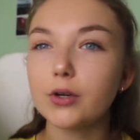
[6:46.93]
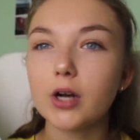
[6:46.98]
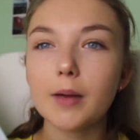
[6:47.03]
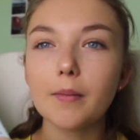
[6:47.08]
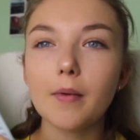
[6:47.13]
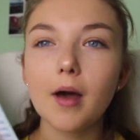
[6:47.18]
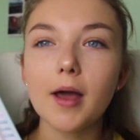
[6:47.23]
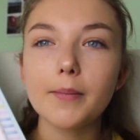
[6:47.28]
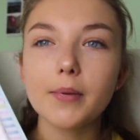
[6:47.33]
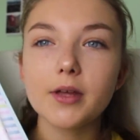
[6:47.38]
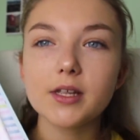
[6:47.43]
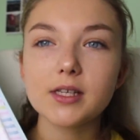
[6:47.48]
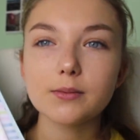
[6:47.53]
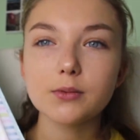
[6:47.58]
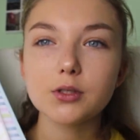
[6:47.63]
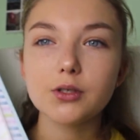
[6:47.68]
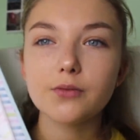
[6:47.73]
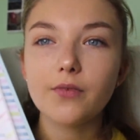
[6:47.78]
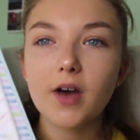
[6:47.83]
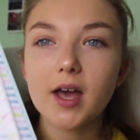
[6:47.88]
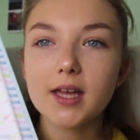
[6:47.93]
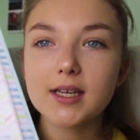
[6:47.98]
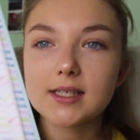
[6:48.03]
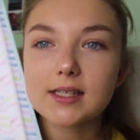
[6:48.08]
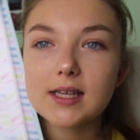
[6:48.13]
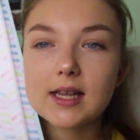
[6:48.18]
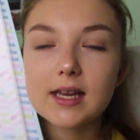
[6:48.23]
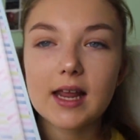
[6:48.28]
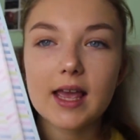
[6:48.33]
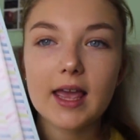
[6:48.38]
And I might put some
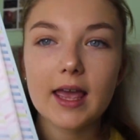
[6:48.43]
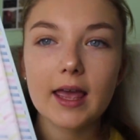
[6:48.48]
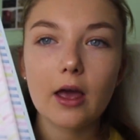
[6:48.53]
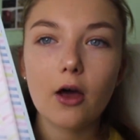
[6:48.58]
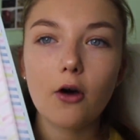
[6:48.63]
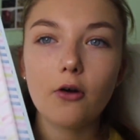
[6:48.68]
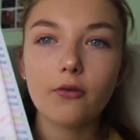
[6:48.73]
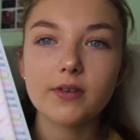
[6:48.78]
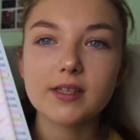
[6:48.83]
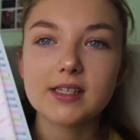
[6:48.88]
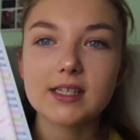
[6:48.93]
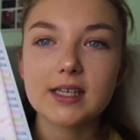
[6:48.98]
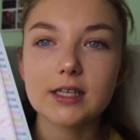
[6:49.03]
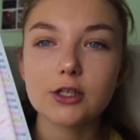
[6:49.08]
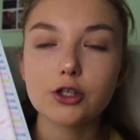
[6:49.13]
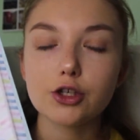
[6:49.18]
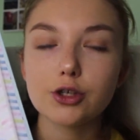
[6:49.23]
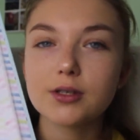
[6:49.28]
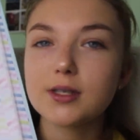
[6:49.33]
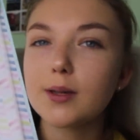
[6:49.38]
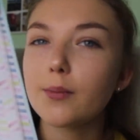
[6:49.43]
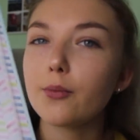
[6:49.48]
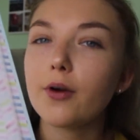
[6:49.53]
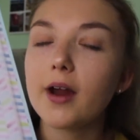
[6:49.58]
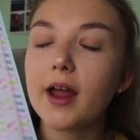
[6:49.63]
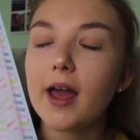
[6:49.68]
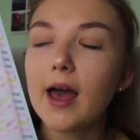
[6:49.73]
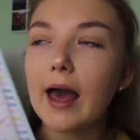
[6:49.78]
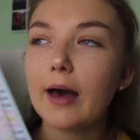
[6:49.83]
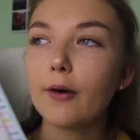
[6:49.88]
dividers in here, obviously, to
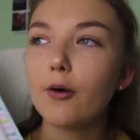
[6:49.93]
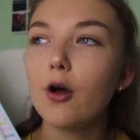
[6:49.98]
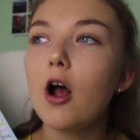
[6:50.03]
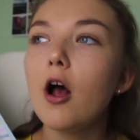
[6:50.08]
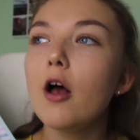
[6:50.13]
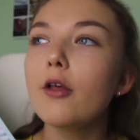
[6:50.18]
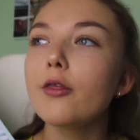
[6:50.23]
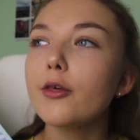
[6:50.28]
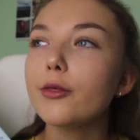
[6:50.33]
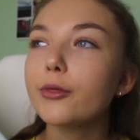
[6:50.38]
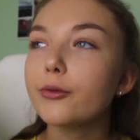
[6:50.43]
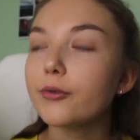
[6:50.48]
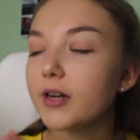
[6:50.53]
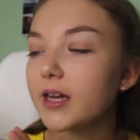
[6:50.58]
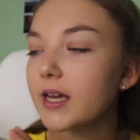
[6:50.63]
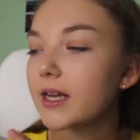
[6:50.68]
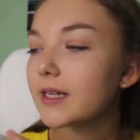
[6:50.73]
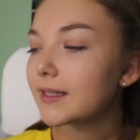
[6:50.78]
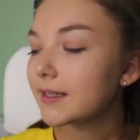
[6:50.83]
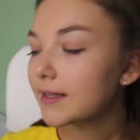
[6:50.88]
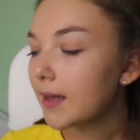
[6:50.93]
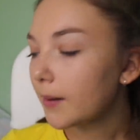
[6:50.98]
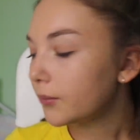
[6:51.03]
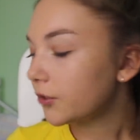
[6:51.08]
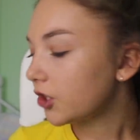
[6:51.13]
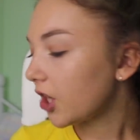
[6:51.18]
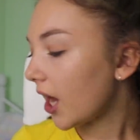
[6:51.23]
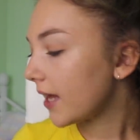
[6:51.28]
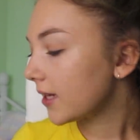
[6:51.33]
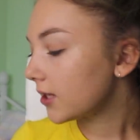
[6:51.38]
separate out the 3
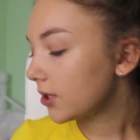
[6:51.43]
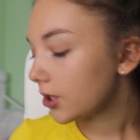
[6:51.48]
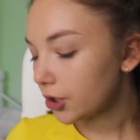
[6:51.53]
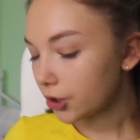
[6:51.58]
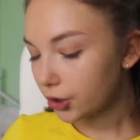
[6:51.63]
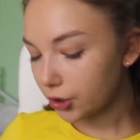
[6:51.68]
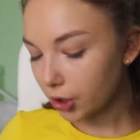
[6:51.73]
subjects.